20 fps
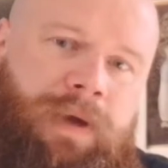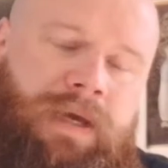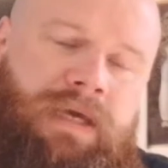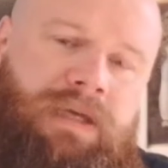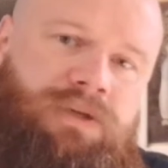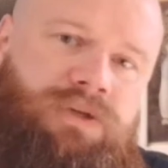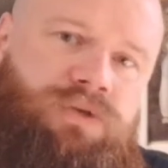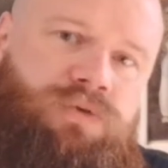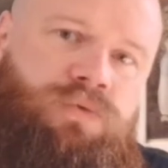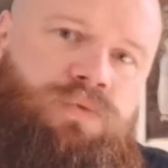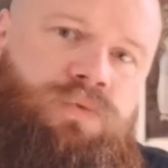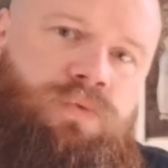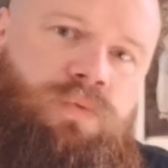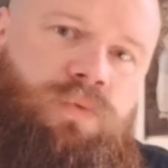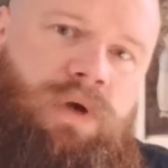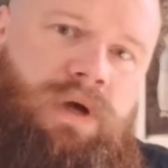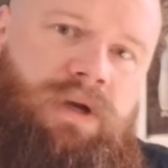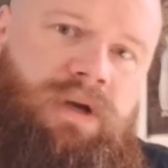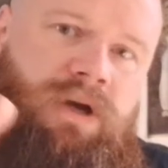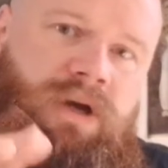I can do
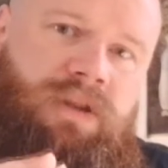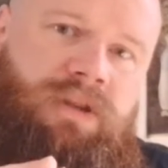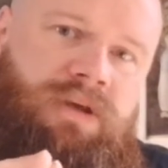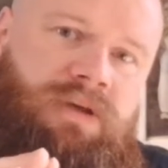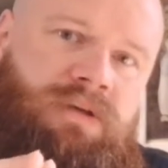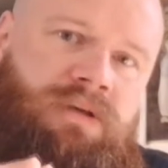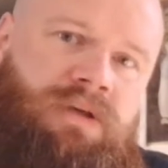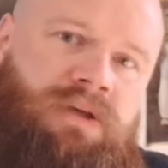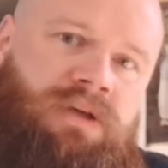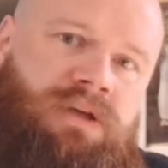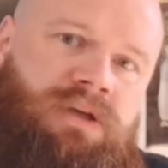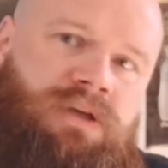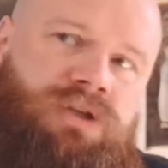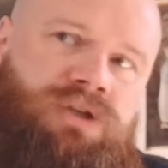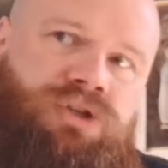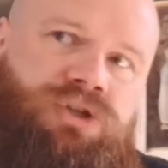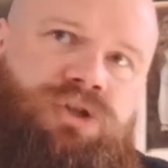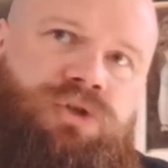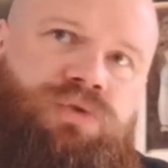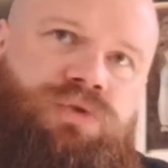another
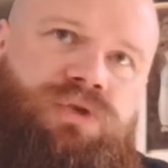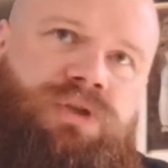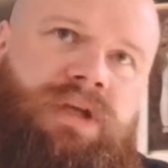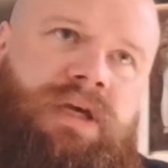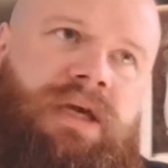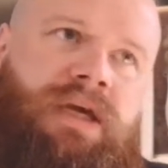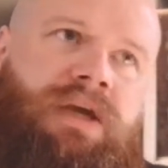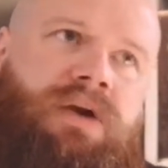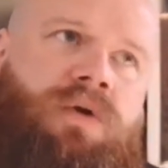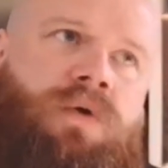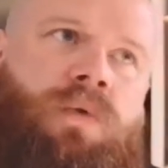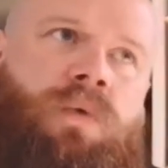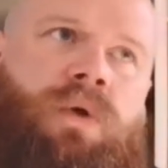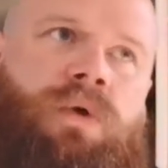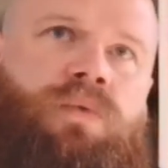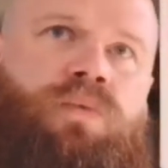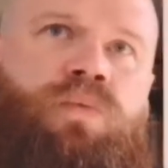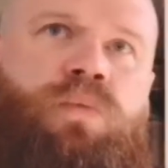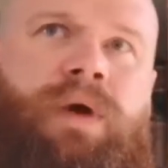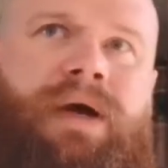Tuesday
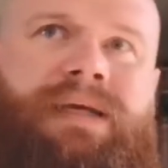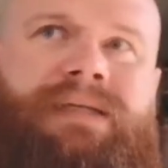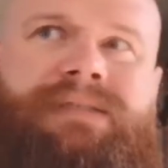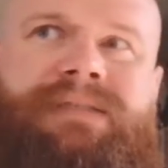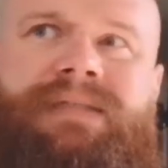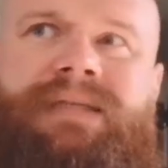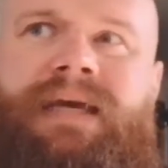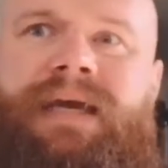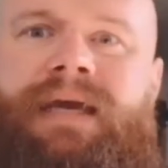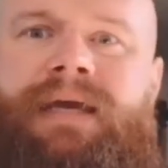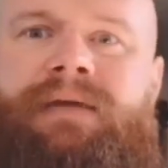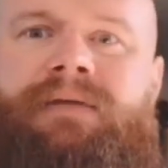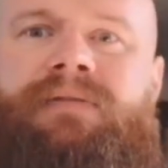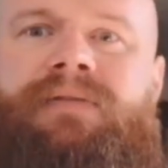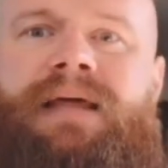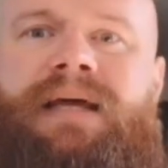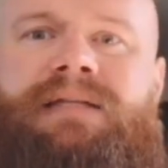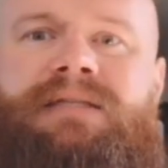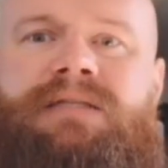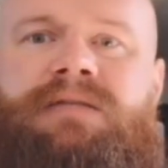or Wednesday.
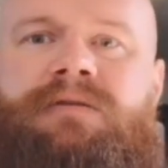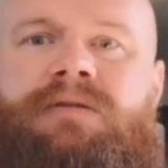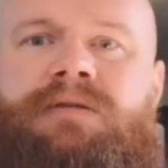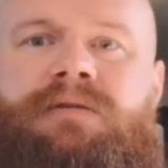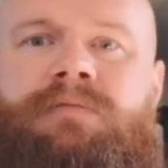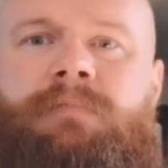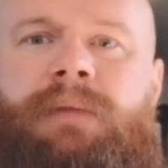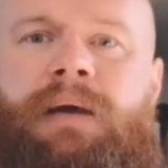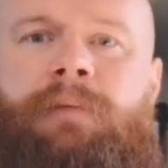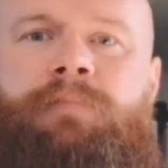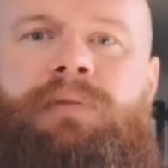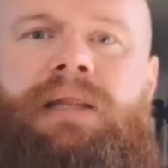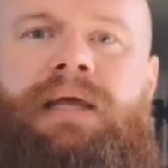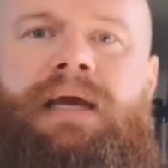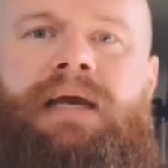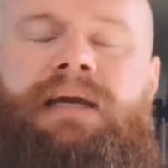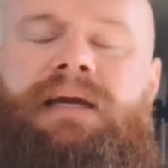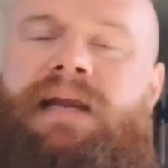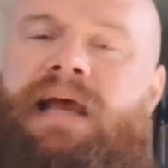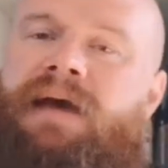That's my
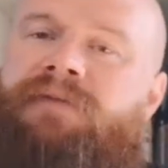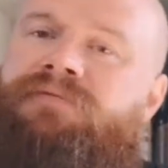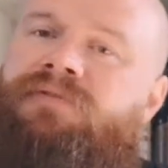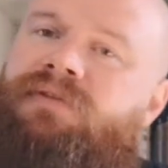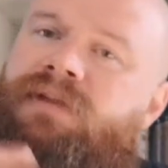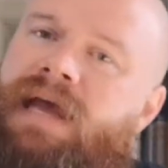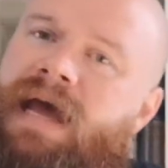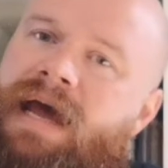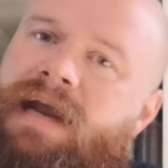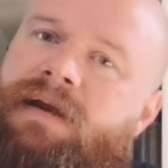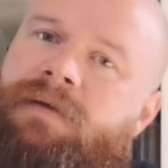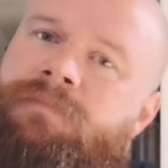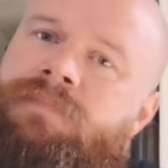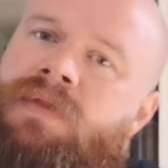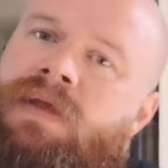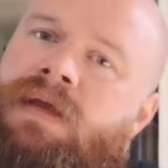plan. And after that,